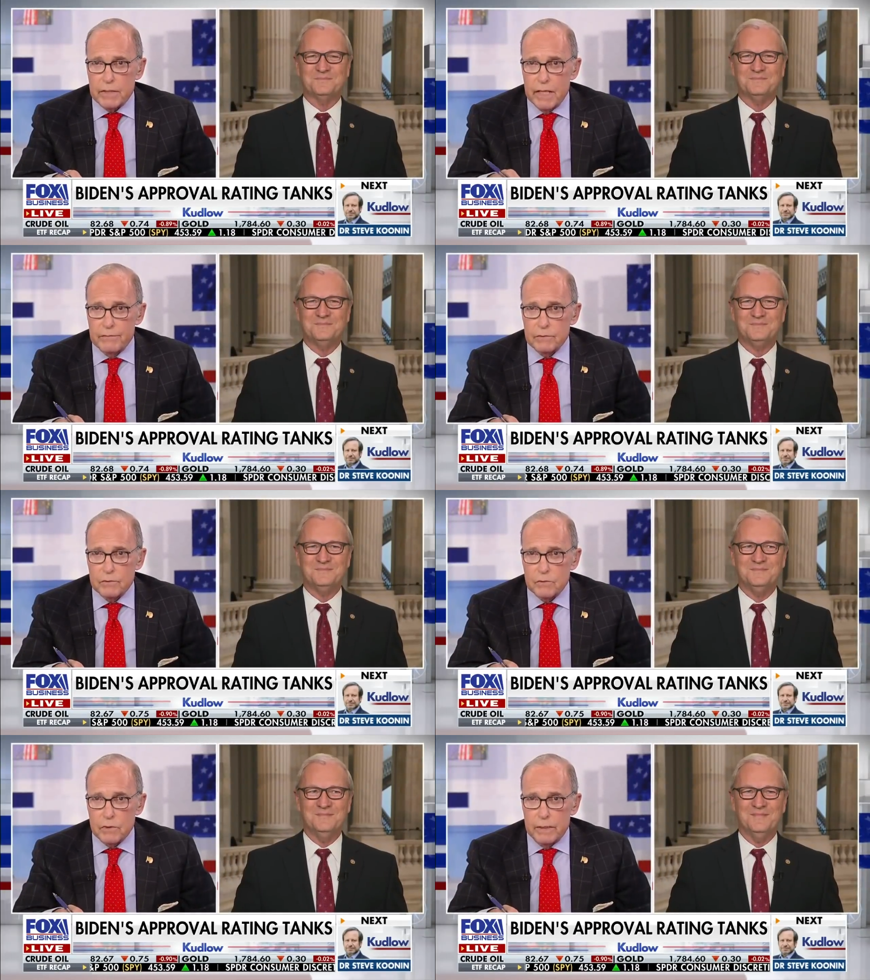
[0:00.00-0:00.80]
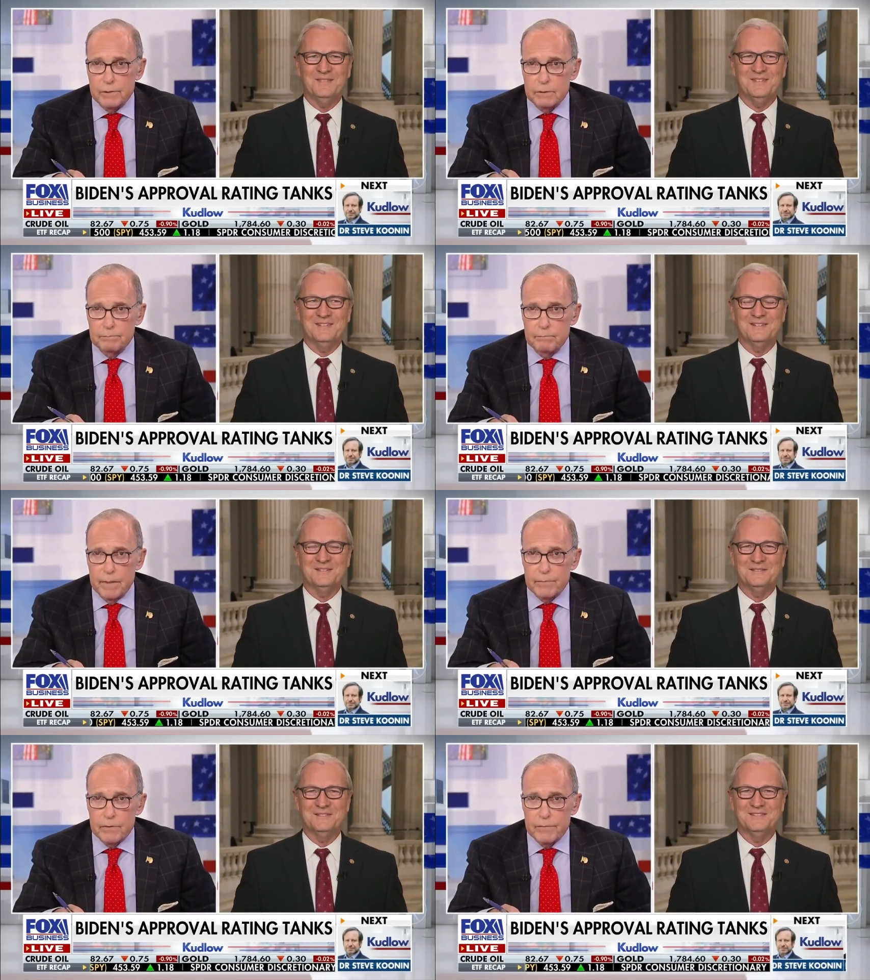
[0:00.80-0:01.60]
Speaker 1: Kevin Cramer,
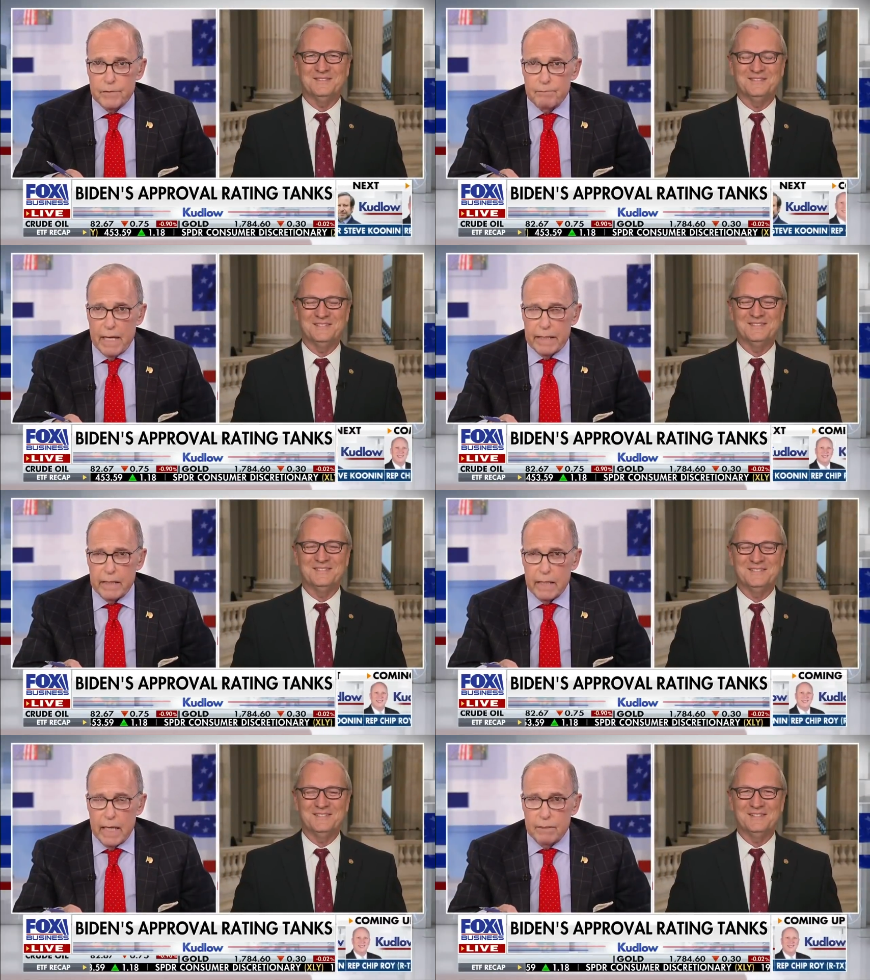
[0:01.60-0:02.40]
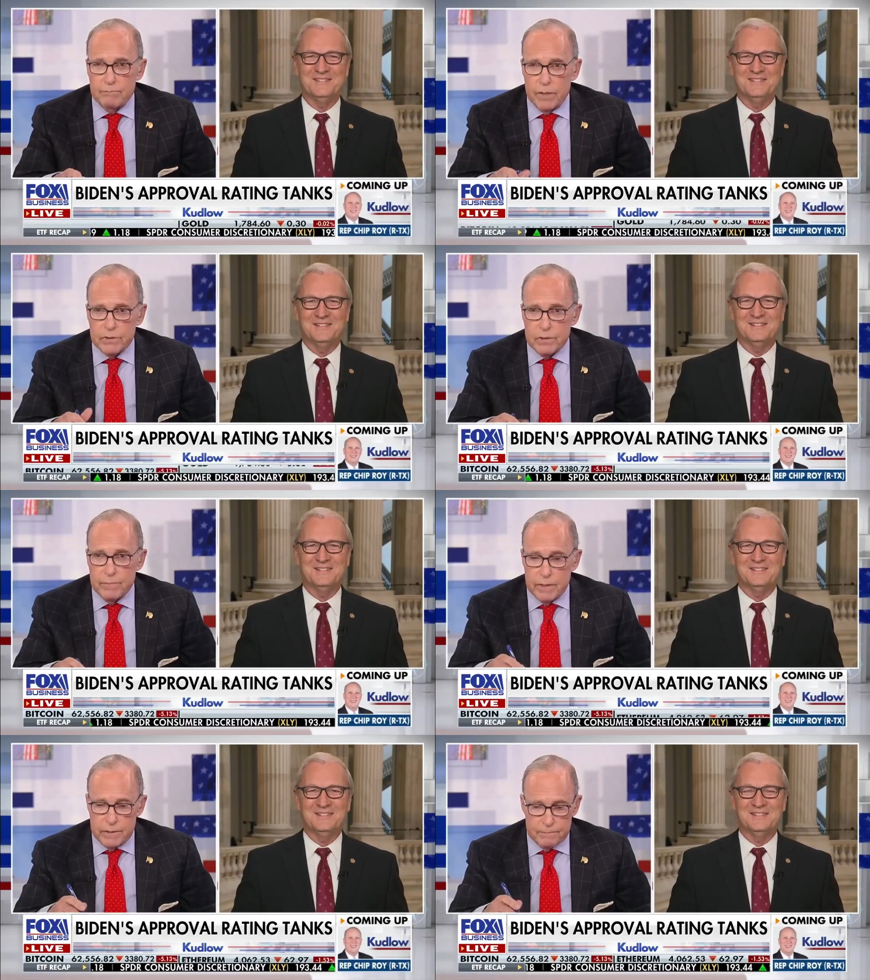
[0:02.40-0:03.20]
member of the Banking and Budget
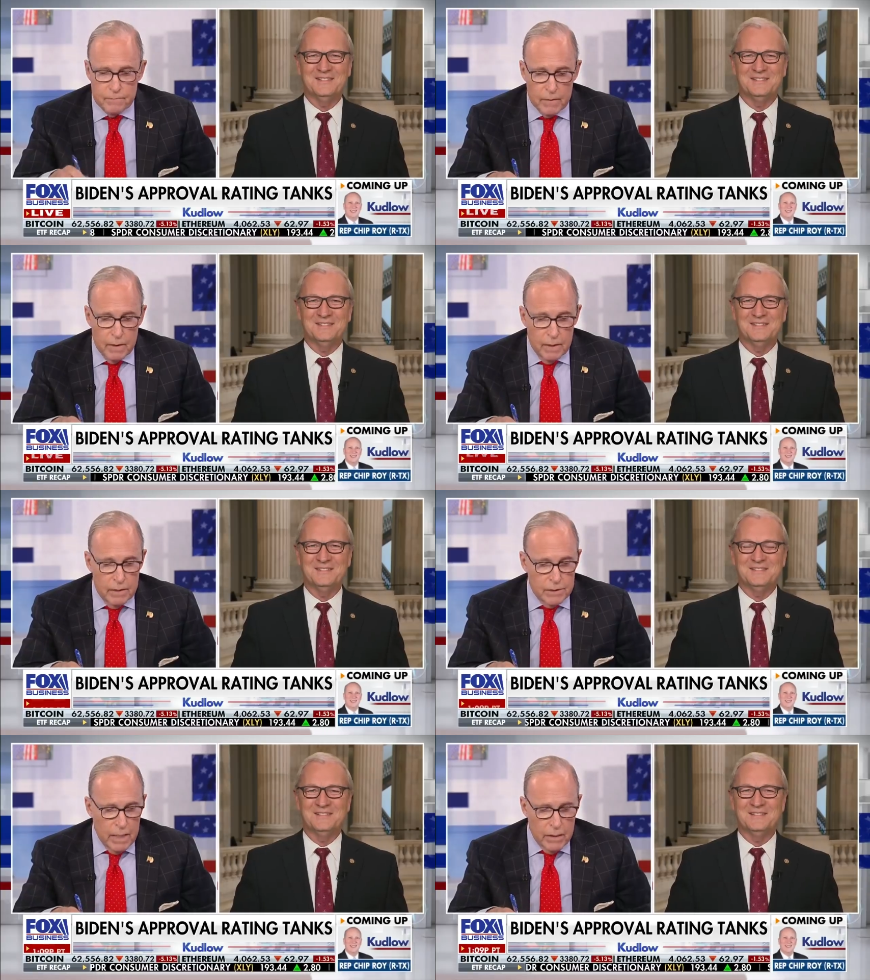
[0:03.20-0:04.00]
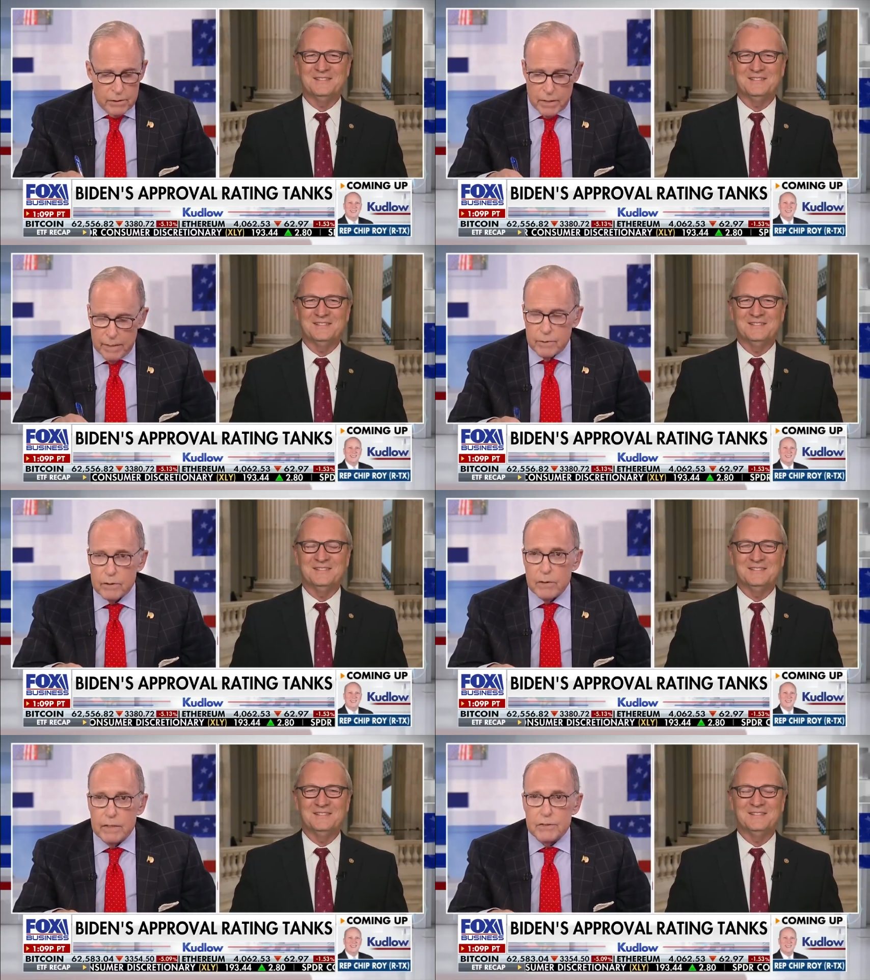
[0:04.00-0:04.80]
Committees. Senator Cramer,
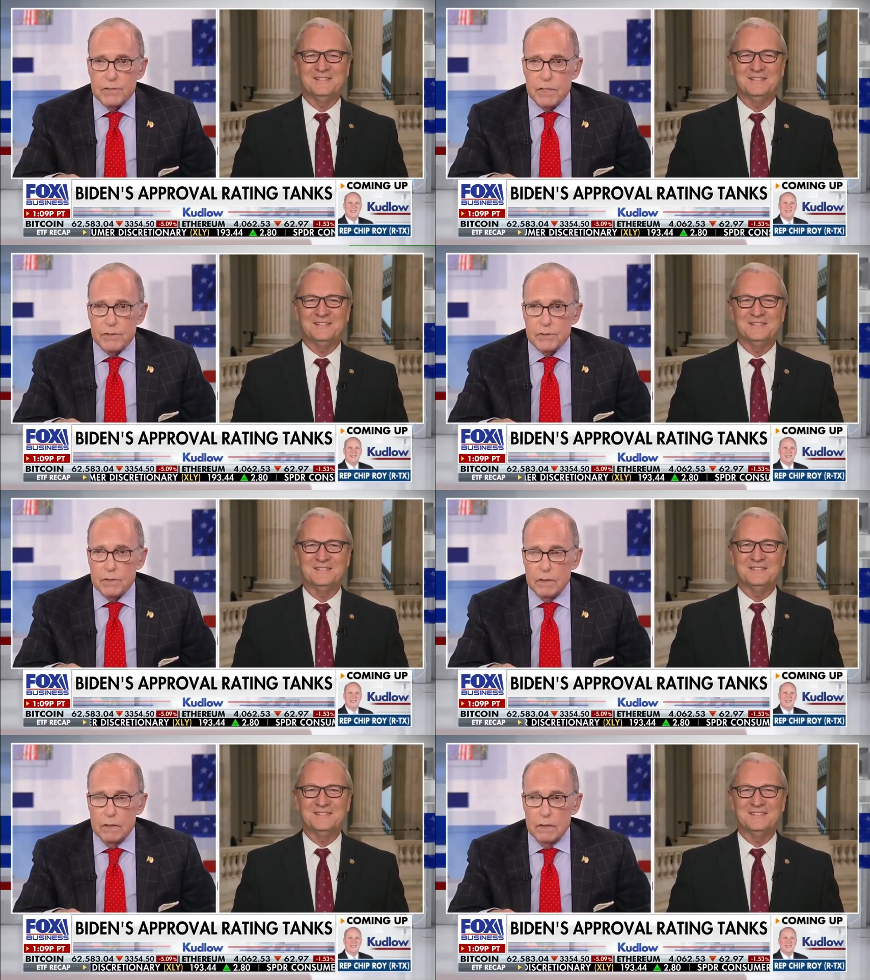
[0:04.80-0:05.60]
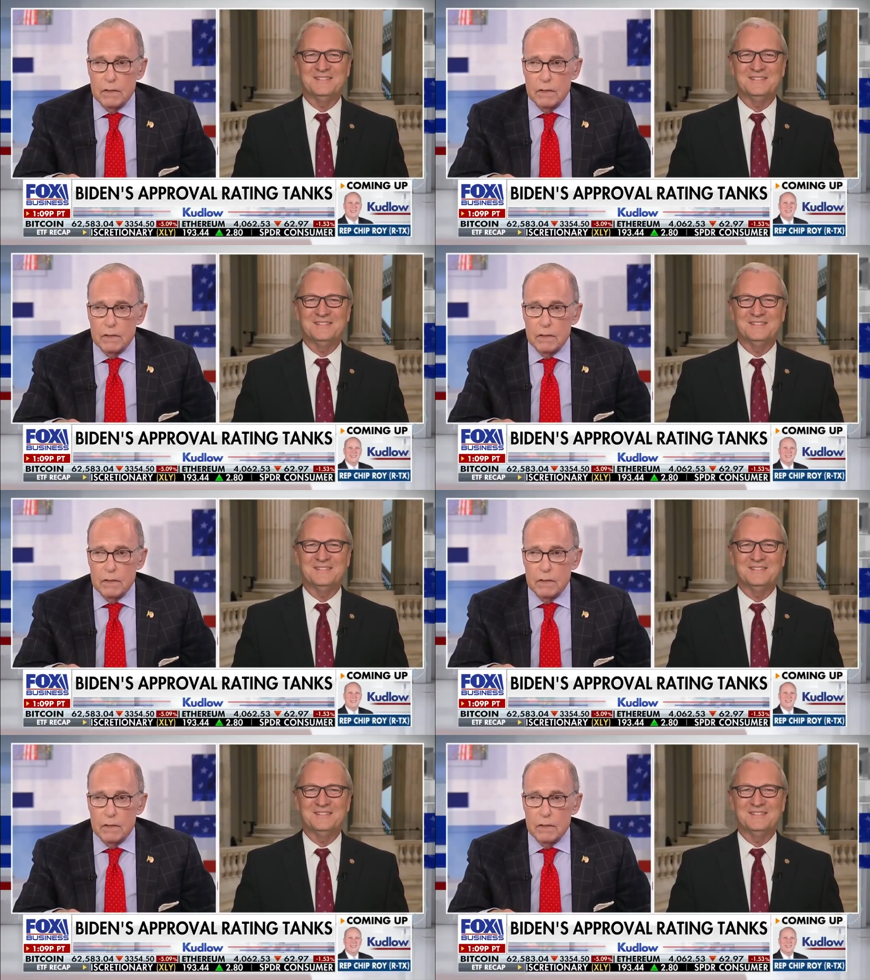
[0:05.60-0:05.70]
great to see you, sir.